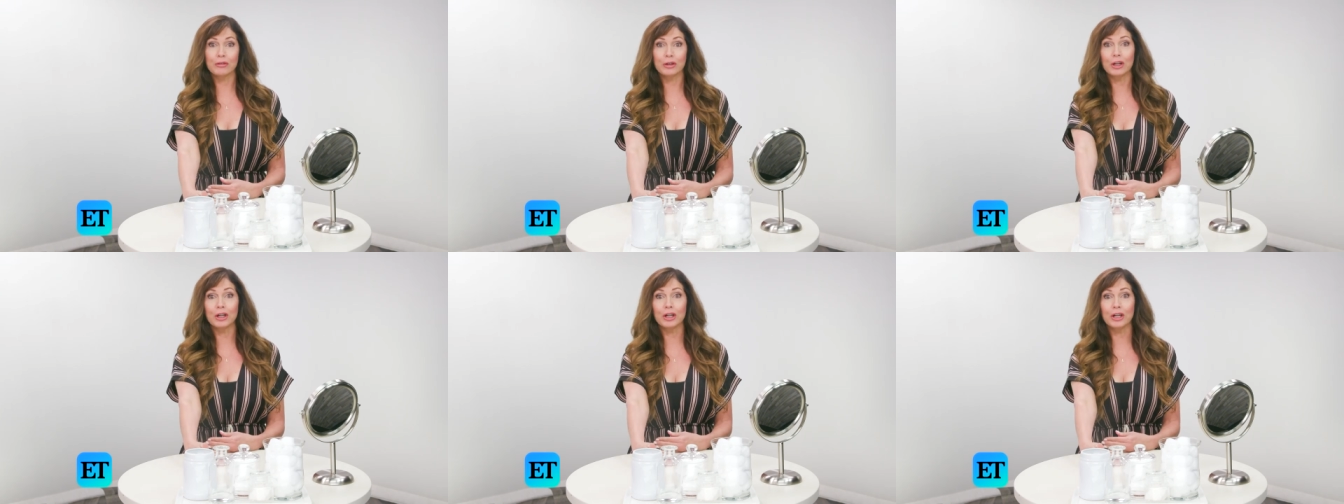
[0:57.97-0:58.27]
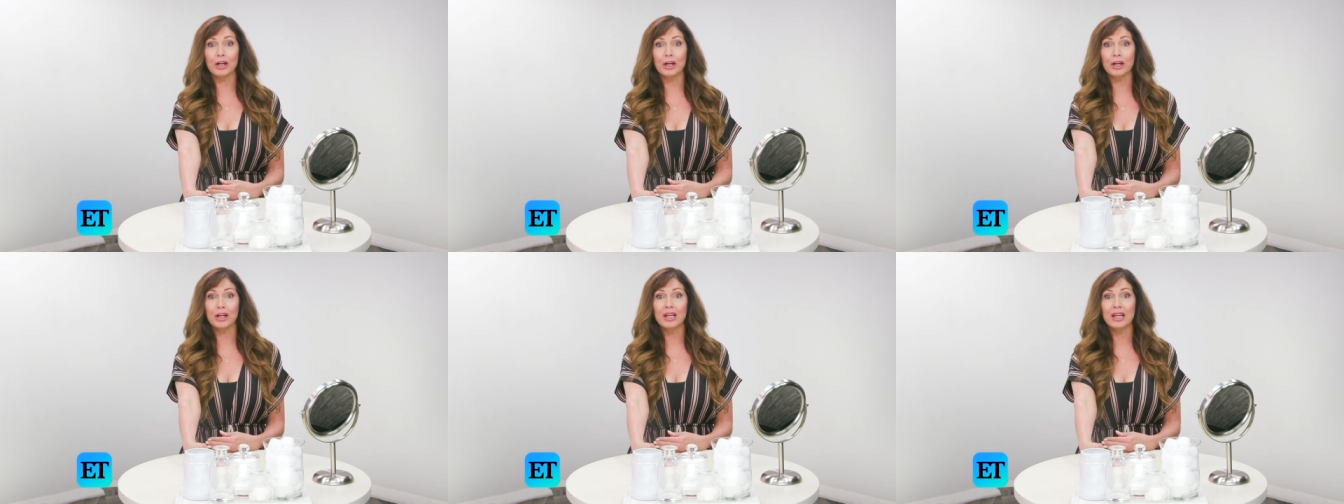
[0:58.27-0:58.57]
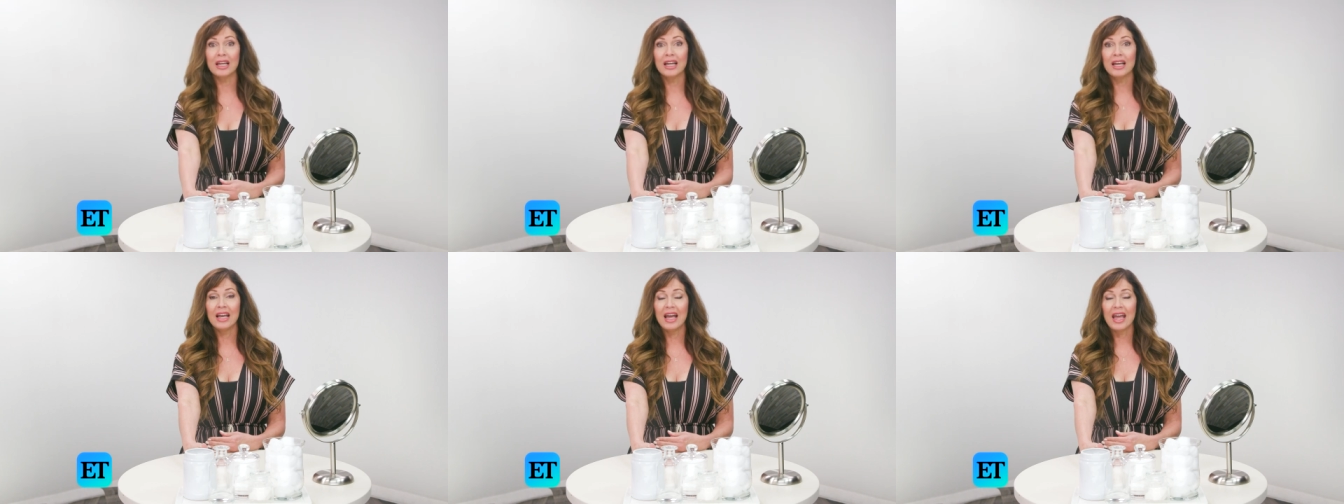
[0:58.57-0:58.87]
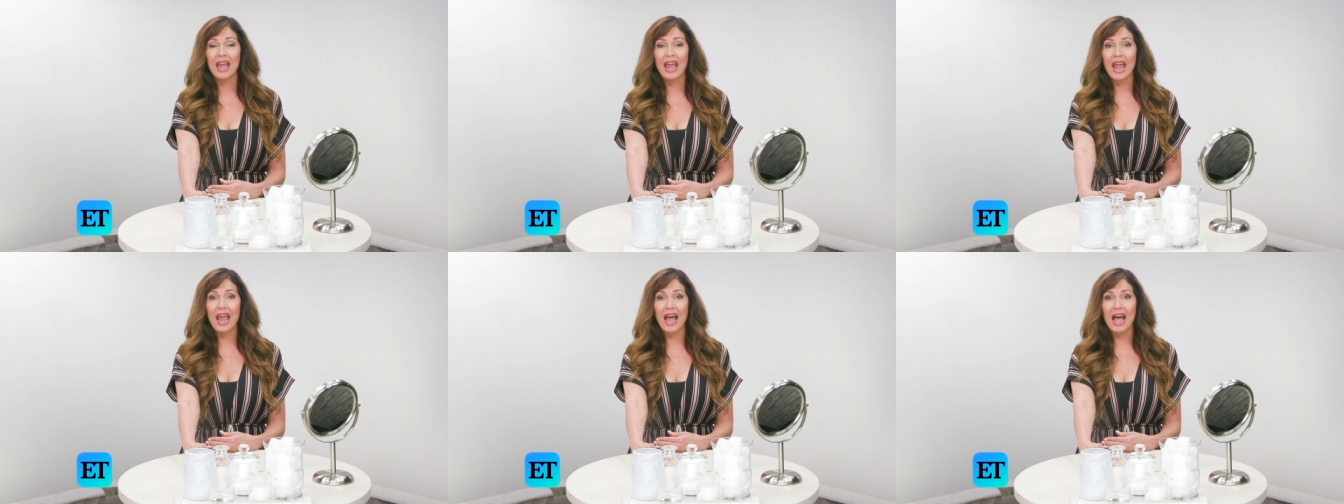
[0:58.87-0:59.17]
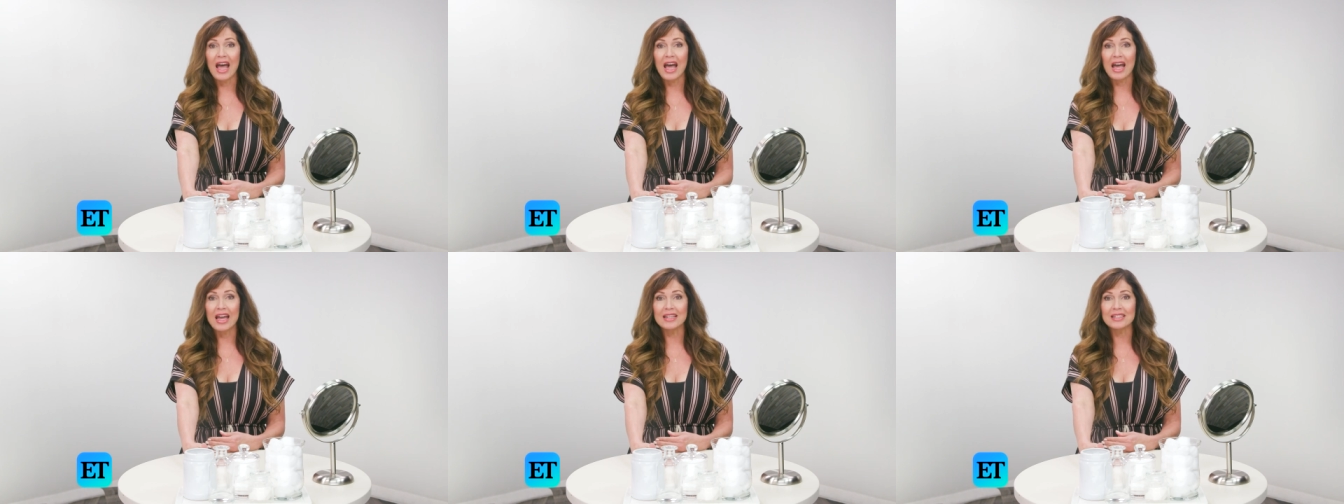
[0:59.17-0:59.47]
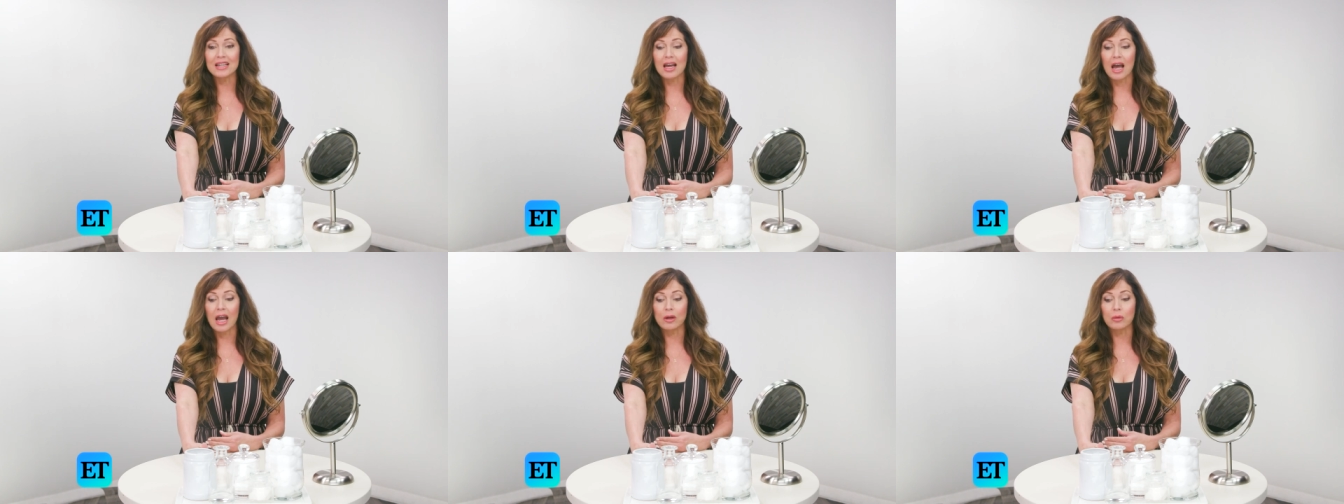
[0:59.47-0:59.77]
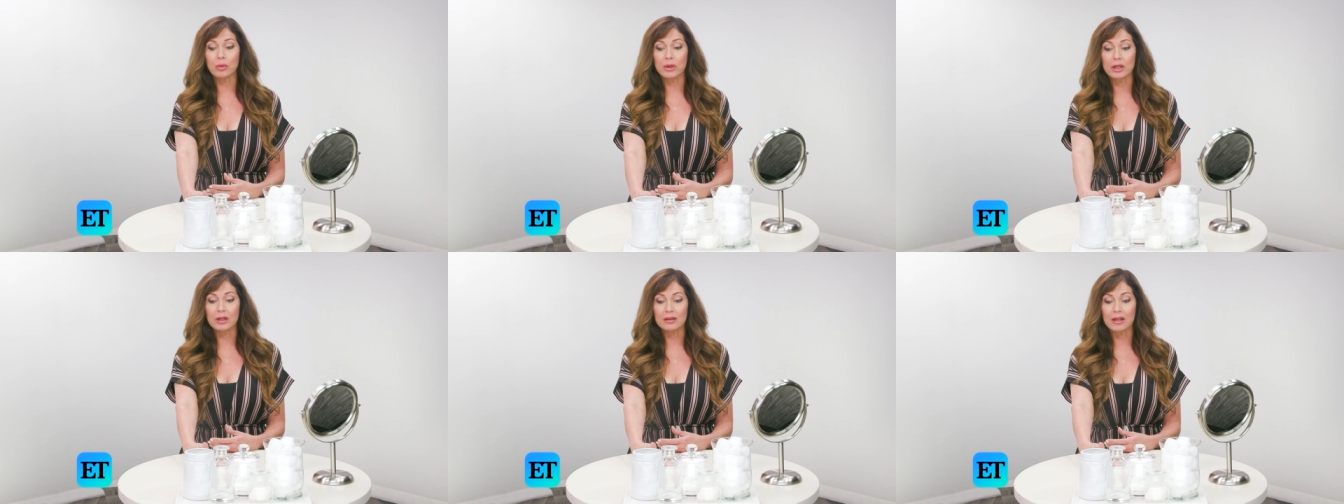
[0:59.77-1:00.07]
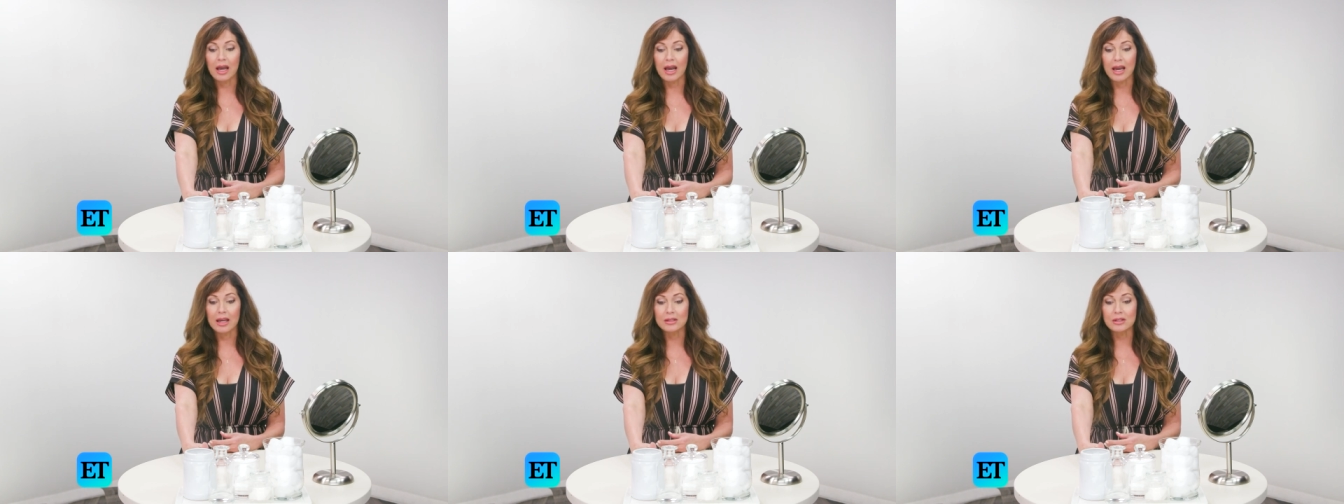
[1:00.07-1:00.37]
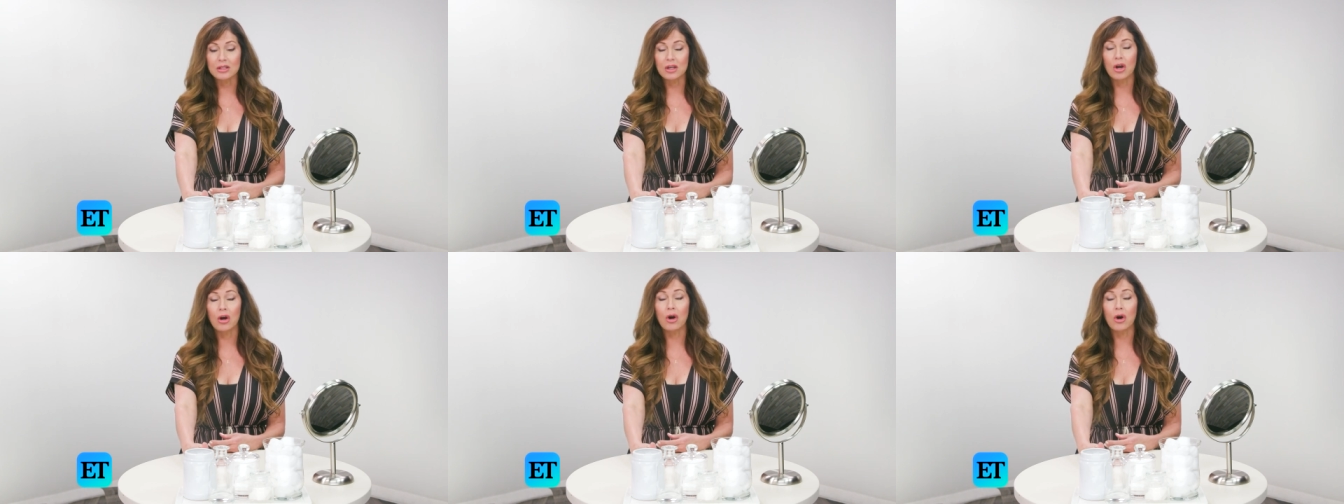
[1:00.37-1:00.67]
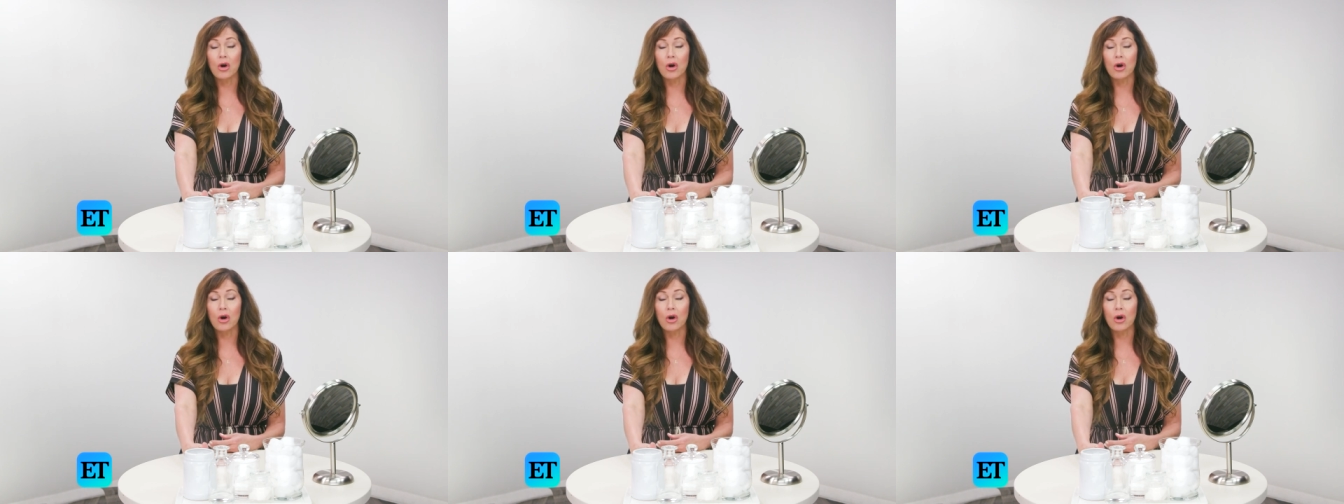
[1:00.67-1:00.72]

her and I realized,